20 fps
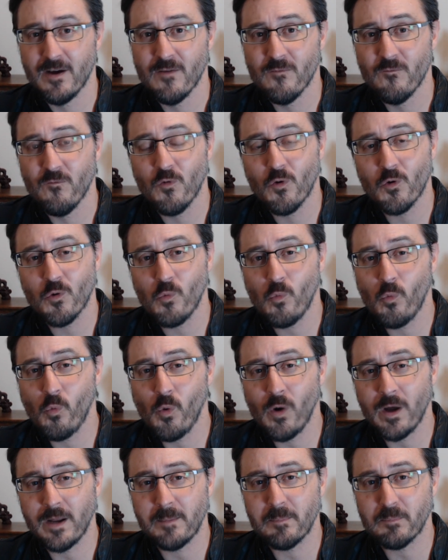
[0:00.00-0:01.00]
For
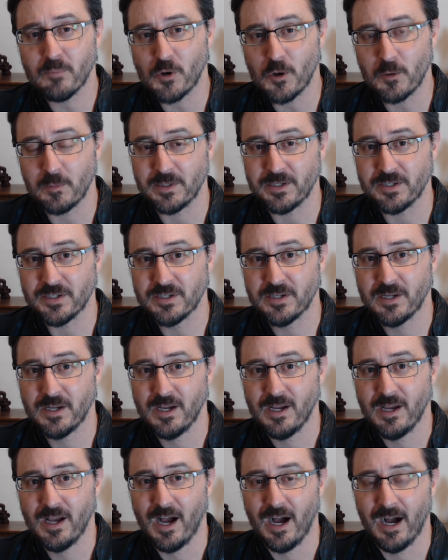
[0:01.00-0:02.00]
what purpose?
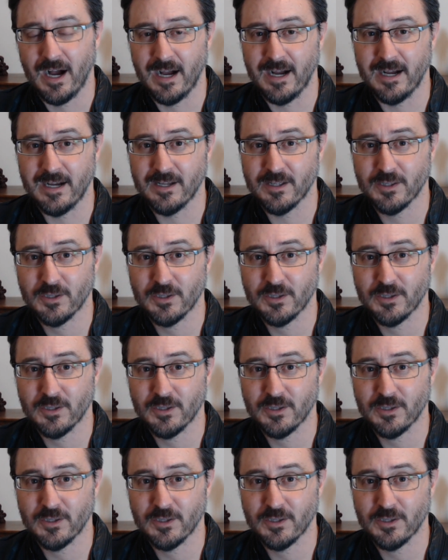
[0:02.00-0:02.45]
Uh,